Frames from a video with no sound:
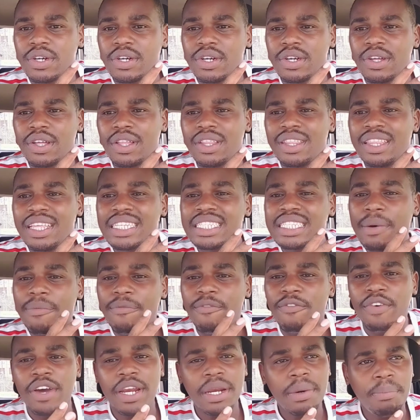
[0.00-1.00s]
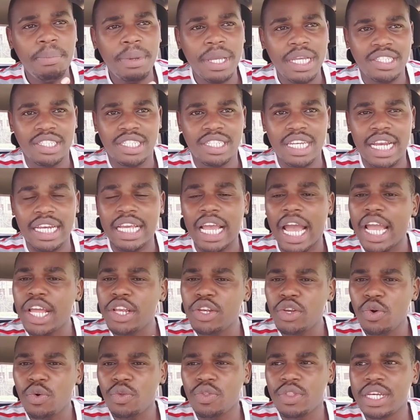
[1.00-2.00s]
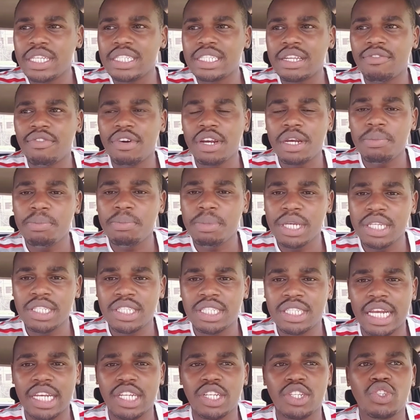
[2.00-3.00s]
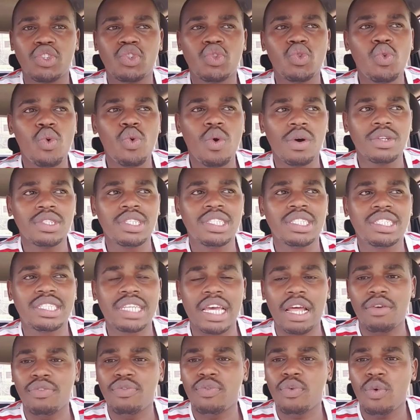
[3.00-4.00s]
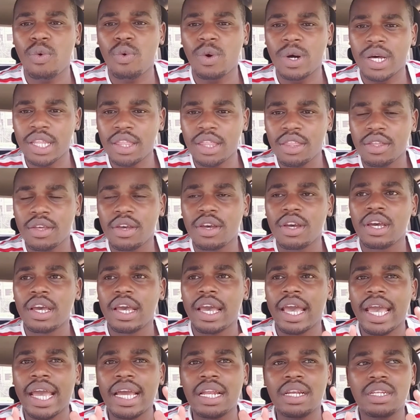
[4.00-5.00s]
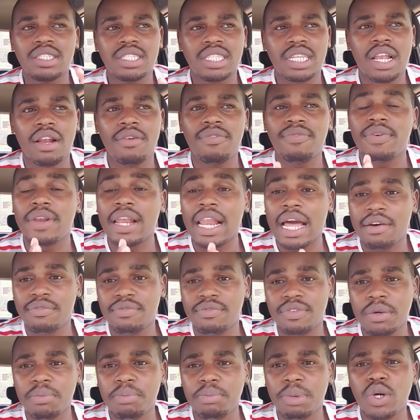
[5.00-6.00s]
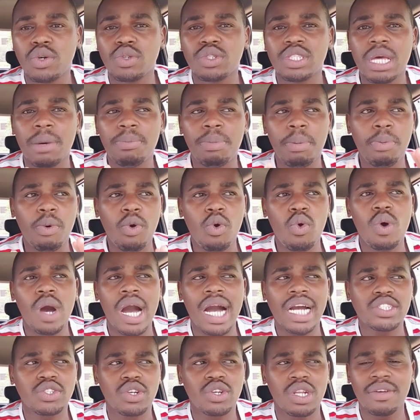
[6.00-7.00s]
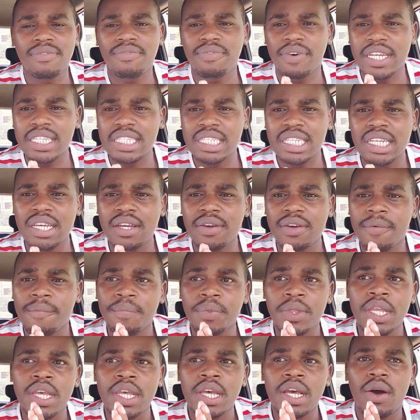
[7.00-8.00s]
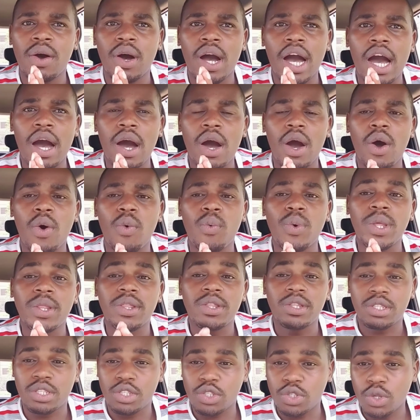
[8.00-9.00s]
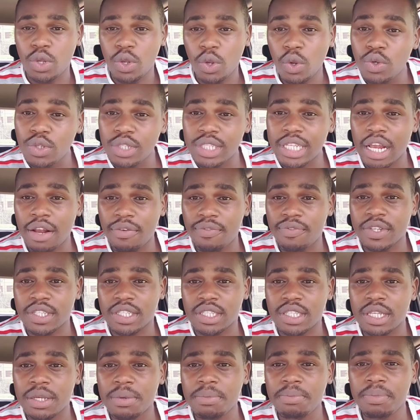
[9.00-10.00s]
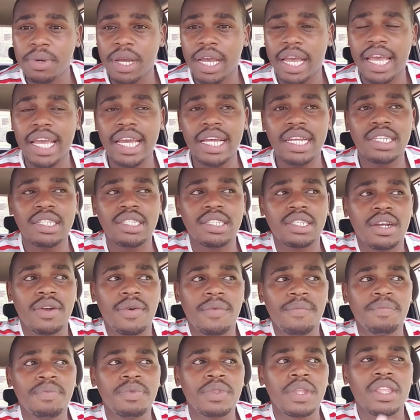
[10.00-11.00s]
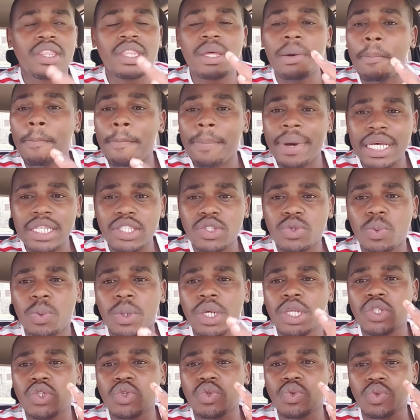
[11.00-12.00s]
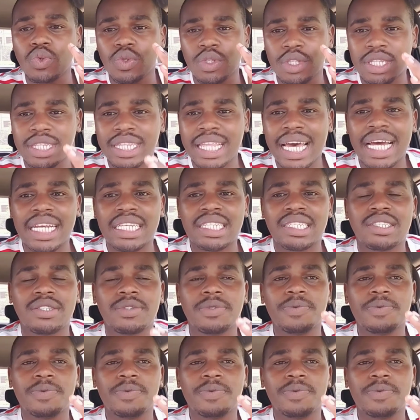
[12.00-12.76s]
there's a very big journey. I know there's a very big journey towards self worth and self loving because there are people who are actually fighting uh, with low self esteem. And the best way to start